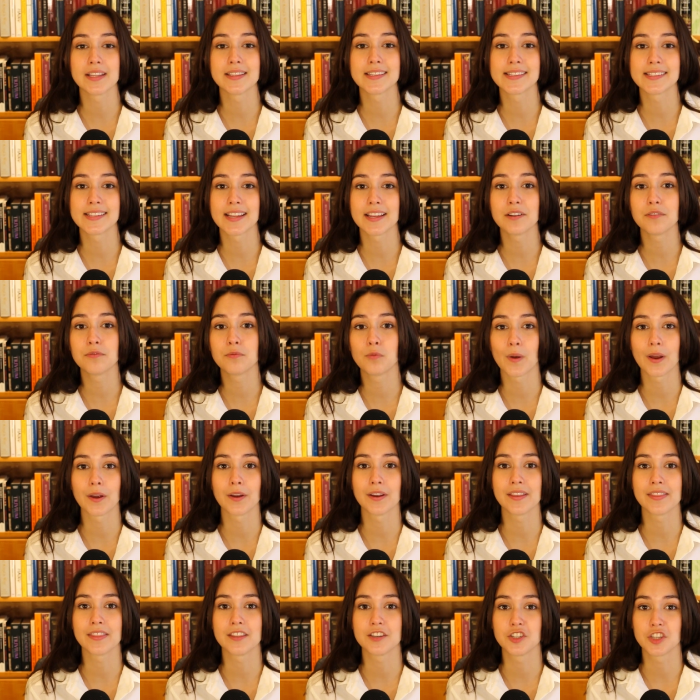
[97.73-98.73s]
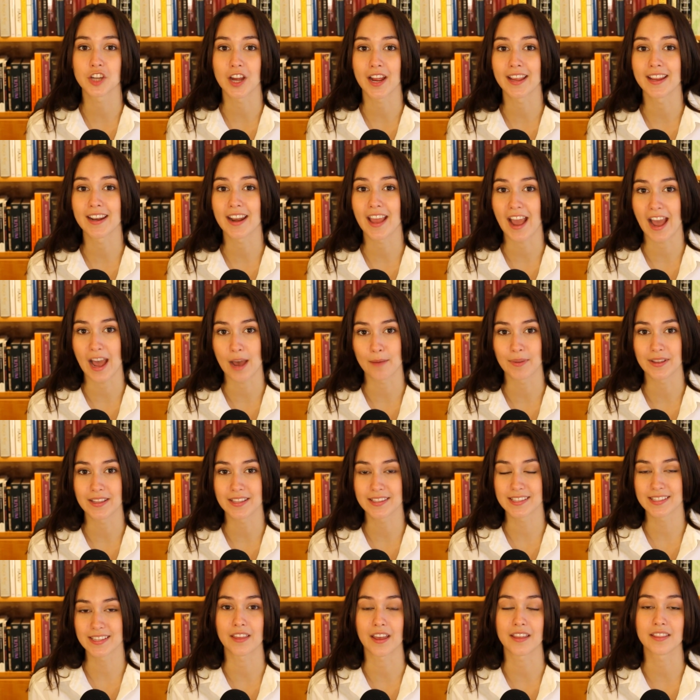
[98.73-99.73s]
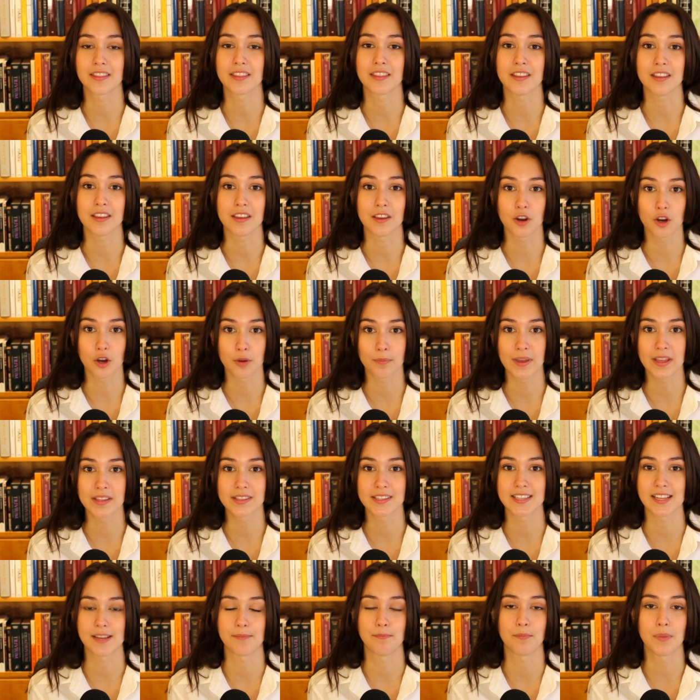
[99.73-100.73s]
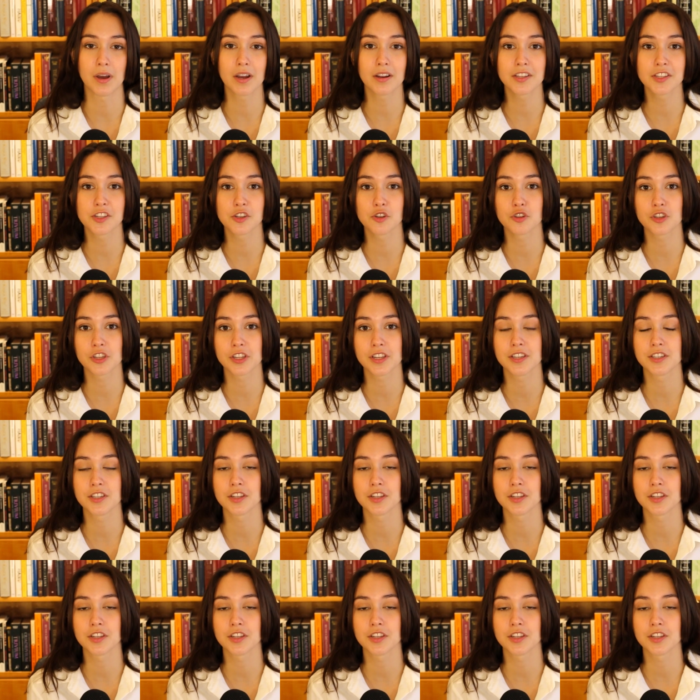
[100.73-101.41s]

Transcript: instead of wearing the giant habits that the hermits and monks usually